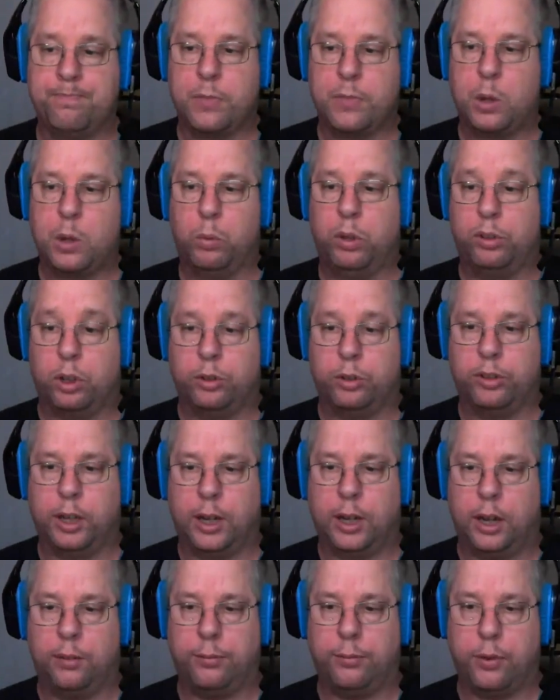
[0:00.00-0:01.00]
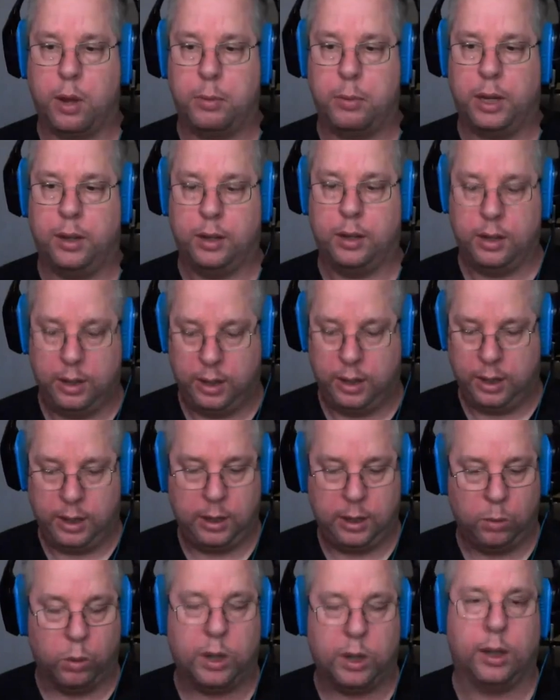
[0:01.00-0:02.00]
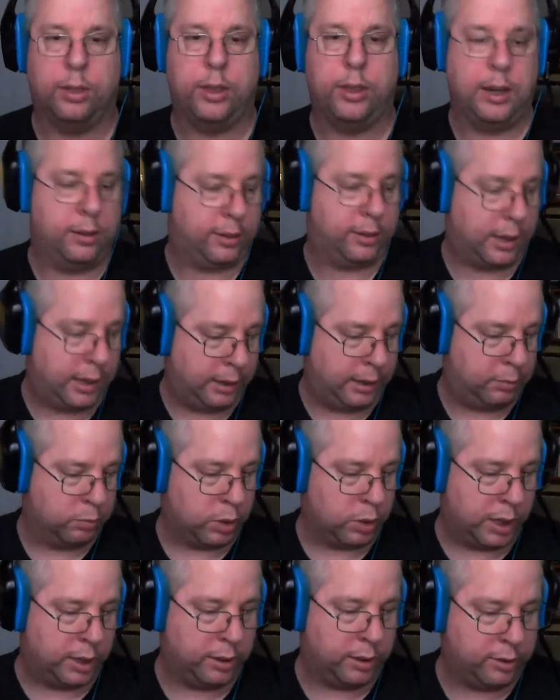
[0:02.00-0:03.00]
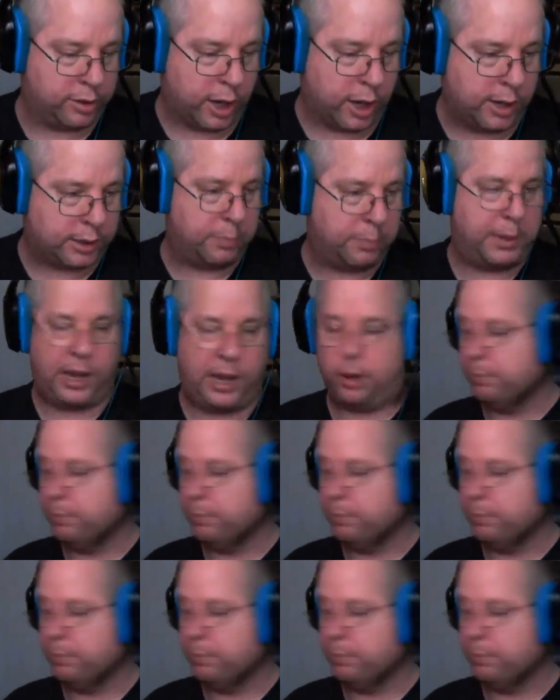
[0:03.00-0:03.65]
results I get from it. One of the things I wanted to talk about